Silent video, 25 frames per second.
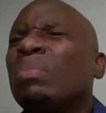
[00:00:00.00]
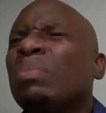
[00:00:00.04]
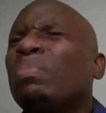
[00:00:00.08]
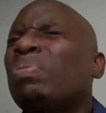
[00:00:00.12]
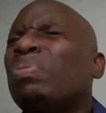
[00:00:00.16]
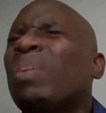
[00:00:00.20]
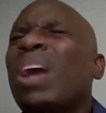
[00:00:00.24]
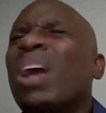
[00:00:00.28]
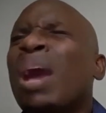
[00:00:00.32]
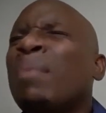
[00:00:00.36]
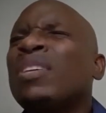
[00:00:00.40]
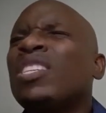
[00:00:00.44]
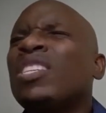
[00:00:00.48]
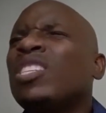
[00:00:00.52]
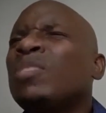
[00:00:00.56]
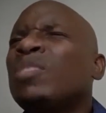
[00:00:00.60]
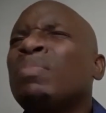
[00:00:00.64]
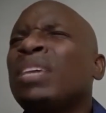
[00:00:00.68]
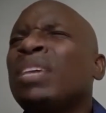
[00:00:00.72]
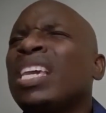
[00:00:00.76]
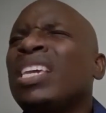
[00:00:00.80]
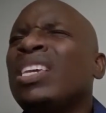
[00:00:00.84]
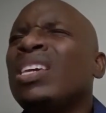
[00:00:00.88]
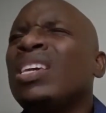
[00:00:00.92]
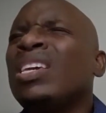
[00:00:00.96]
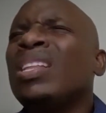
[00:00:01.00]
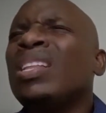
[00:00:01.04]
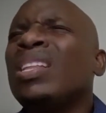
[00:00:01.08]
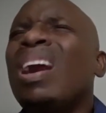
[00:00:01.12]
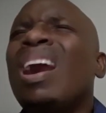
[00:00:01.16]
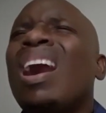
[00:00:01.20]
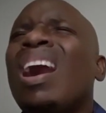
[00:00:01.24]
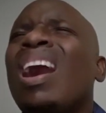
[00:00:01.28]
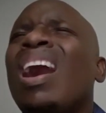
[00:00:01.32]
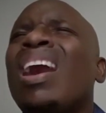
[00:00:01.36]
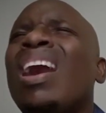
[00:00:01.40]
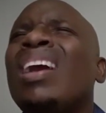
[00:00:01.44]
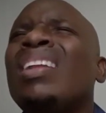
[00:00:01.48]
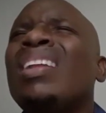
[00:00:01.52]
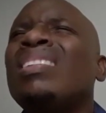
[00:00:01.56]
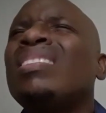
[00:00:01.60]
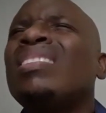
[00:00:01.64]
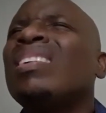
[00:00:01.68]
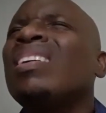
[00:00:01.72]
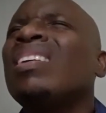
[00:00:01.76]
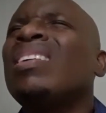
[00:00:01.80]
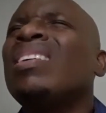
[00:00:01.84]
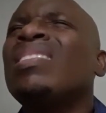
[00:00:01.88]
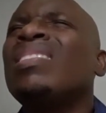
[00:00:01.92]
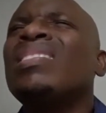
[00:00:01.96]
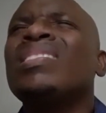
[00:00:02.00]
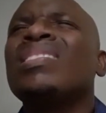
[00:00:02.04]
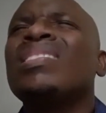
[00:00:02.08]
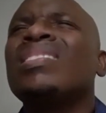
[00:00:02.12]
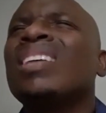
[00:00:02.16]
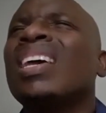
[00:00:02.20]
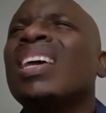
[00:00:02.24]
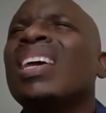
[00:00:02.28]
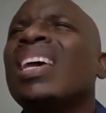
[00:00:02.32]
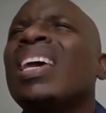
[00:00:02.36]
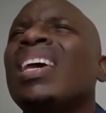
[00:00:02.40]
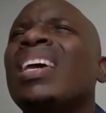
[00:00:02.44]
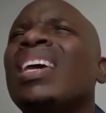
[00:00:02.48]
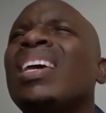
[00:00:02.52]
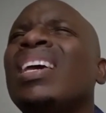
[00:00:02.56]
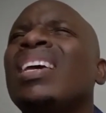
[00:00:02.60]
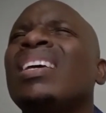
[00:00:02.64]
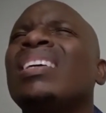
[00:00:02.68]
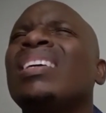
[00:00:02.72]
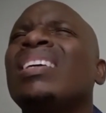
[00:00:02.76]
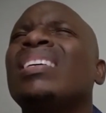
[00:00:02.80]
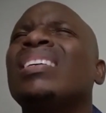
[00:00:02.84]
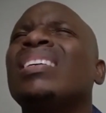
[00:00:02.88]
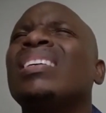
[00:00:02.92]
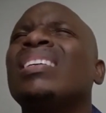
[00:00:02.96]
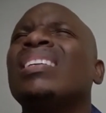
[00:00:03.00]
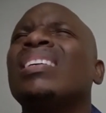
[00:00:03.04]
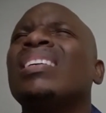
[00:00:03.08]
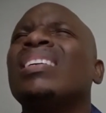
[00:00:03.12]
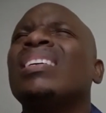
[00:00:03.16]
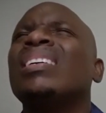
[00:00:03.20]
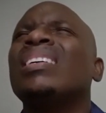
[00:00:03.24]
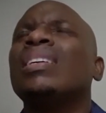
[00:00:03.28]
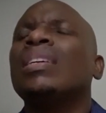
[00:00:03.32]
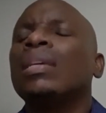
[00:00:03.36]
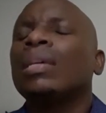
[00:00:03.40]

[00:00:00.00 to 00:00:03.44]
Promise me you'll understand.